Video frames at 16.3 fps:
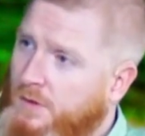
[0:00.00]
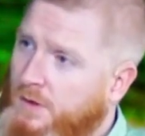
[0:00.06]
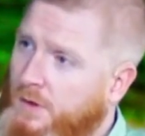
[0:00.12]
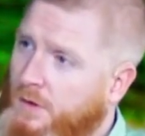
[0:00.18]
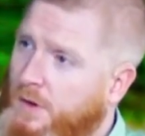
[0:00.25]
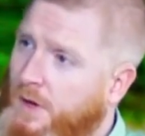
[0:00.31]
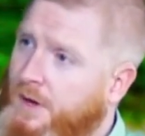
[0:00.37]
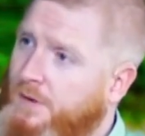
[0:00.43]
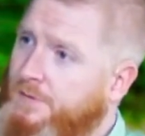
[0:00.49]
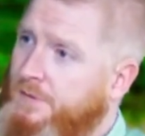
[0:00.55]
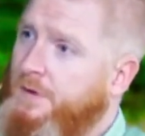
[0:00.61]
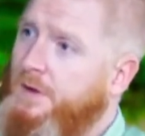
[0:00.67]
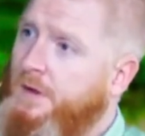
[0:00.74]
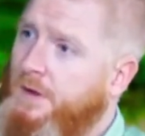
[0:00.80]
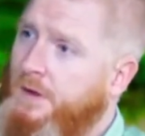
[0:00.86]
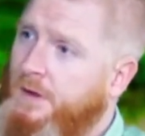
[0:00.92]
You know,
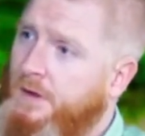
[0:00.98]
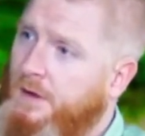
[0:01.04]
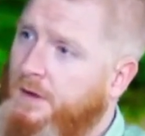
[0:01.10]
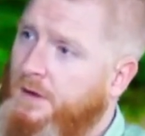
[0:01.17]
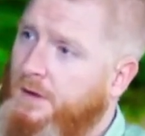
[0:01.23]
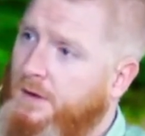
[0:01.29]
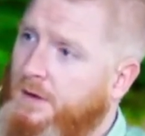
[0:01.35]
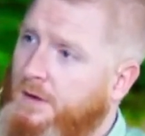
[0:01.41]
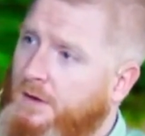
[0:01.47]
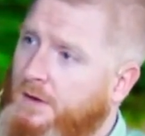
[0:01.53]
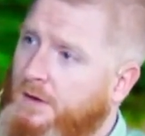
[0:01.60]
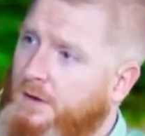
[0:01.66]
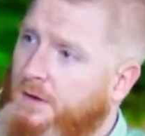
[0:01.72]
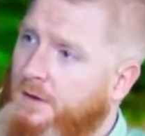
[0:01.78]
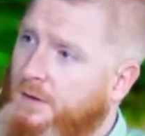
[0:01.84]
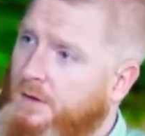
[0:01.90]
after the
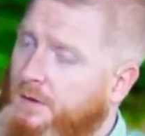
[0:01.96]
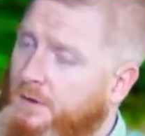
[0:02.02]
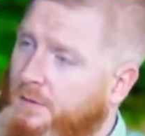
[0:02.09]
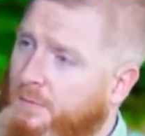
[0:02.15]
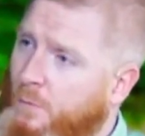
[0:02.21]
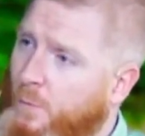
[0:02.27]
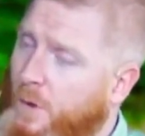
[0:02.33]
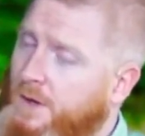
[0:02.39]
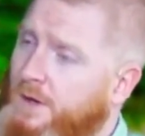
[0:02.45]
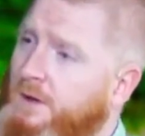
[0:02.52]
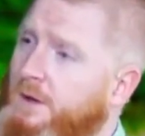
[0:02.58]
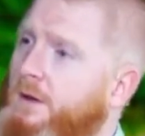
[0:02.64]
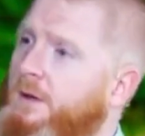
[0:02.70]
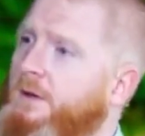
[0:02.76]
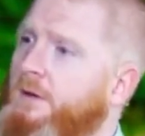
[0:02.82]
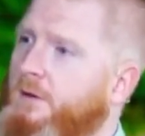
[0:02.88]
uh, wedding
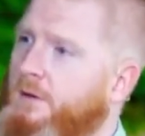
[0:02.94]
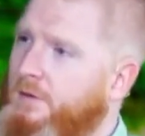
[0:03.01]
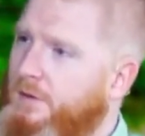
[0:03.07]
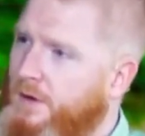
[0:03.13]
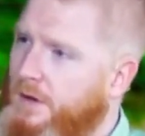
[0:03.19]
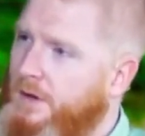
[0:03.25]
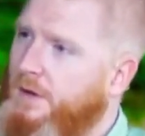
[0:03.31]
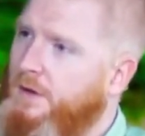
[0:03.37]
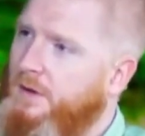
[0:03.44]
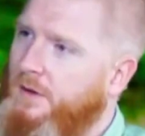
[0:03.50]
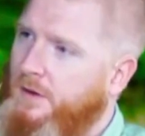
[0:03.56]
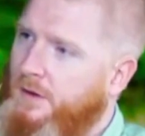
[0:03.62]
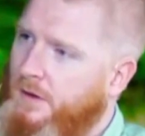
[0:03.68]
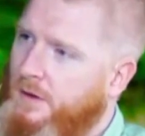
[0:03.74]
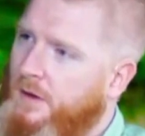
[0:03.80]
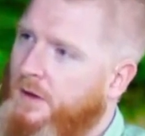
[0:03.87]
night, or if you like,
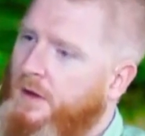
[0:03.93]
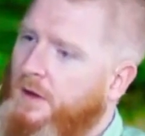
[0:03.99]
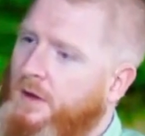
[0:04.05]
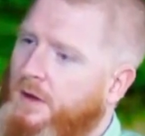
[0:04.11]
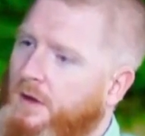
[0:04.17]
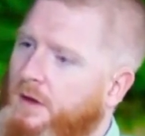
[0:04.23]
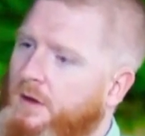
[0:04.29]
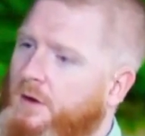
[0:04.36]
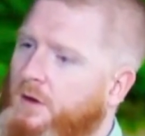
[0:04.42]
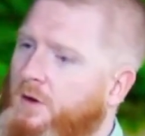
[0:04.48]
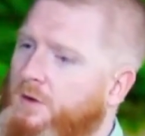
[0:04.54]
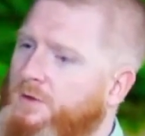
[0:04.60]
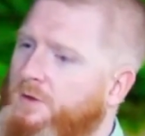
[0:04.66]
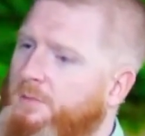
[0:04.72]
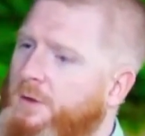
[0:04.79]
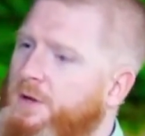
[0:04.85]
the uh,
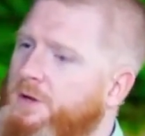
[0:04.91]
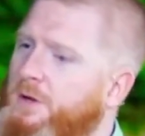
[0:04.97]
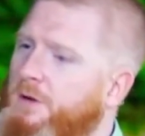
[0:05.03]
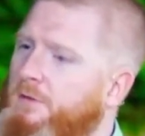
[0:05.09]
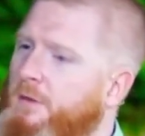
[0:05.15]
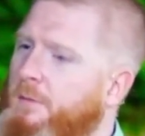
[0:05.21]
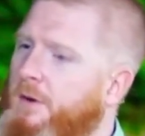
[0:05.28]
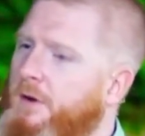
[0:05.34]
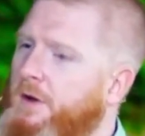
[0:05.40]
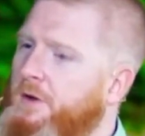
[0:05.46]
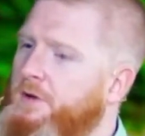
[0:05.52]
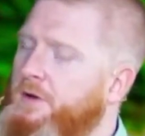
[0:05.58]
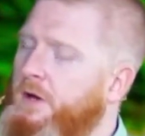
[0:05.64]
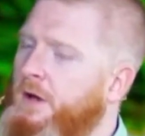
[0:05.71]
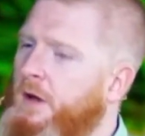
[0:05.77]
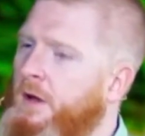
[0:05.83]
consummation of the
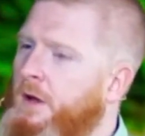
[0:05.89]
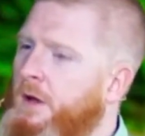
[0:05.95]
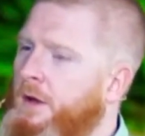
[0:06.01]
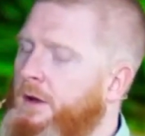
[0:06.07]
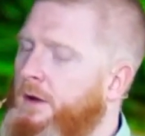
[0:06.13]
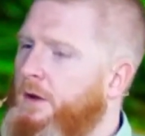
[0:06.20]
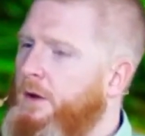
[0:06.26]
marriage. Hmm.